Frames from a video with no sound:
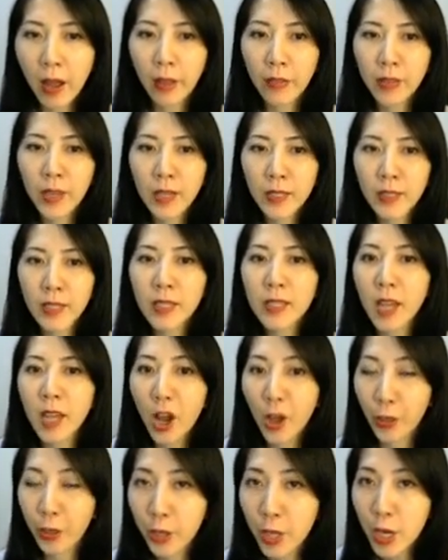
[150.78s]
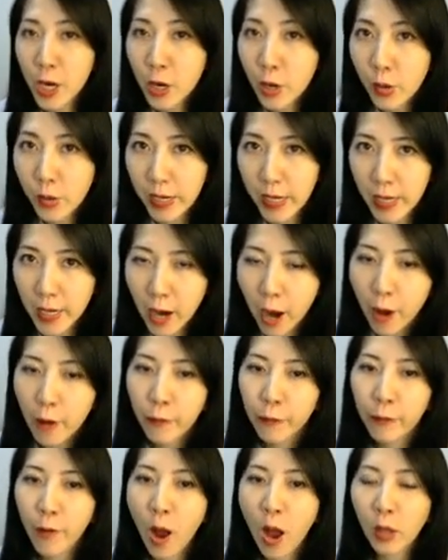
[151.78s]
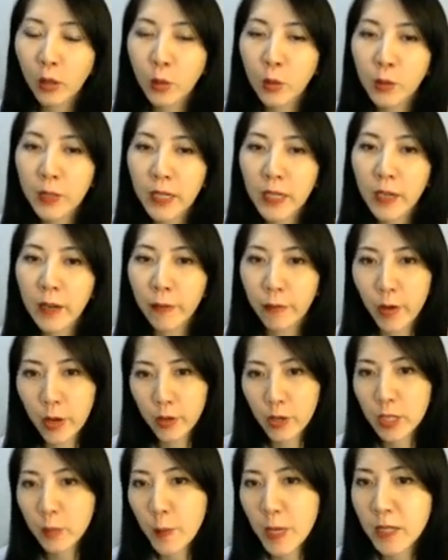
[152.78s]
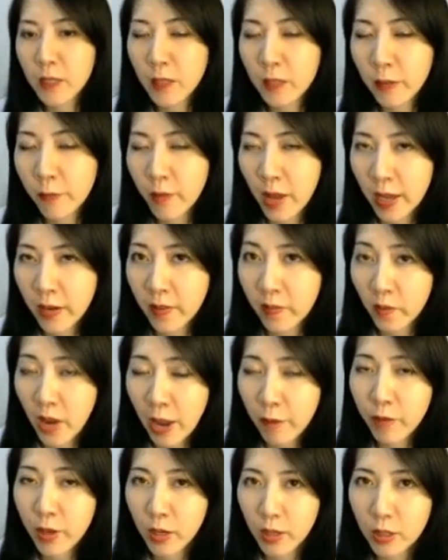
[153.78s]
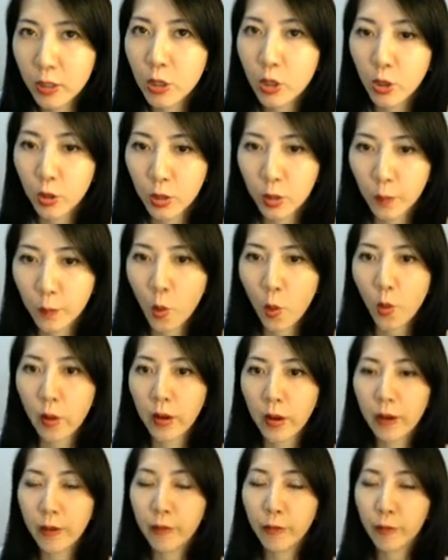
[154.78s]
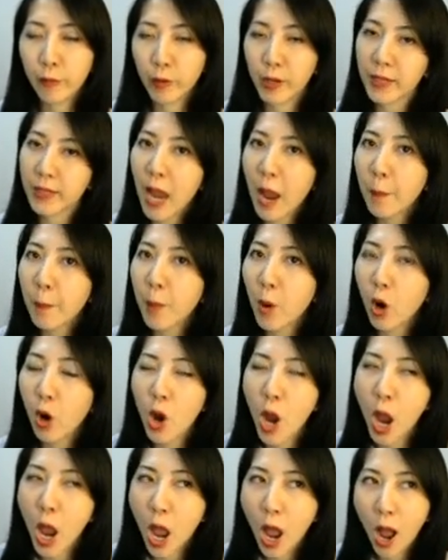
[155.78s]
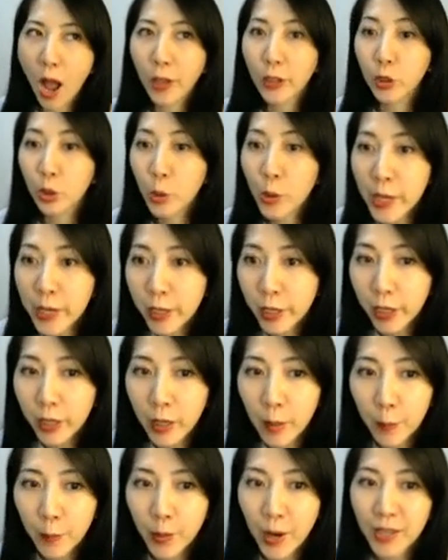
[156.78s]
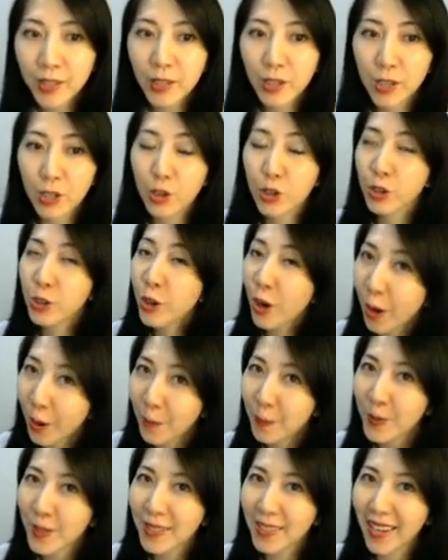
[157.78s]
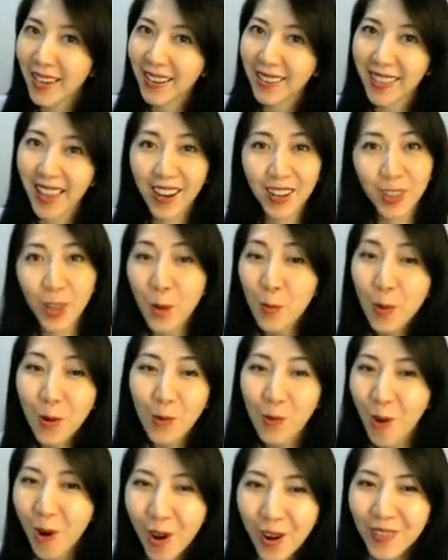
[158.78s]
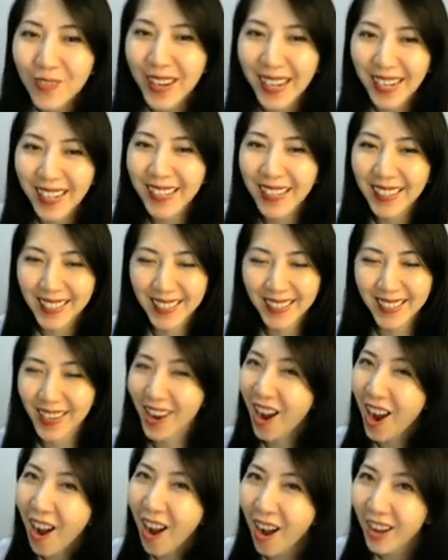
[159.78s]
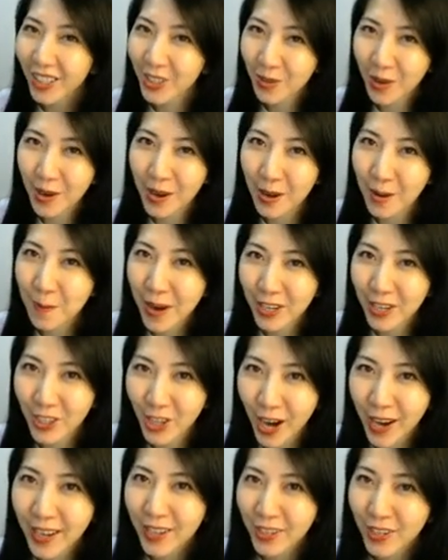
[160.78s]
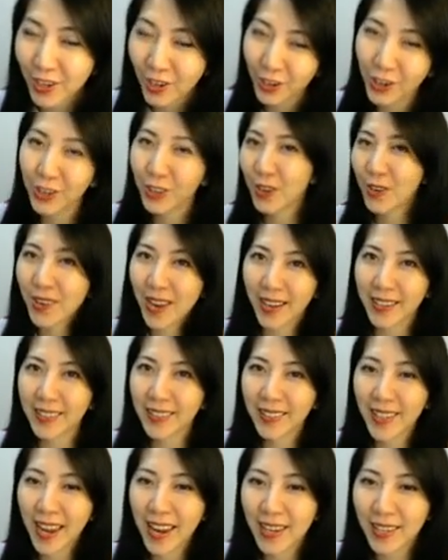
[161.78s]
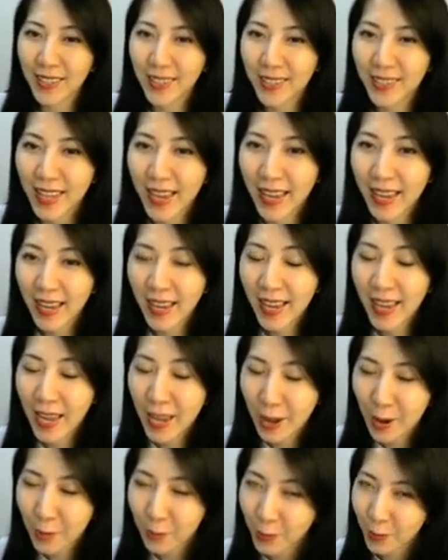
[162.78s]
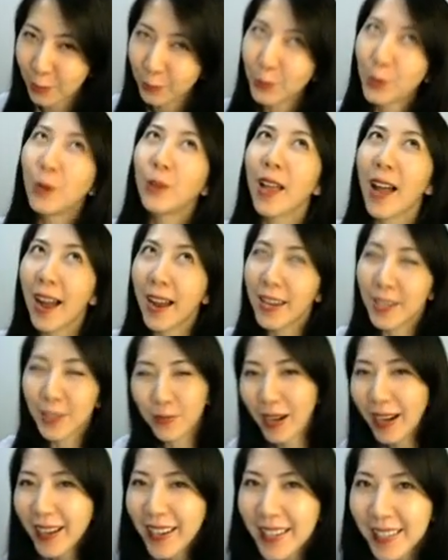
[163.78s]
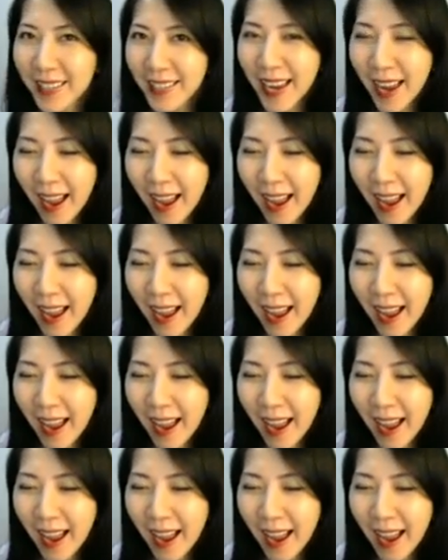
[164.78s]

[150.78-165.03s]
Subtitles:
This is a theory following various pieces of evidence to support it. For example, on Twitter, President Trump stated that global warming is a hoax created by China to hurt the United States. Well, roll eyes, right?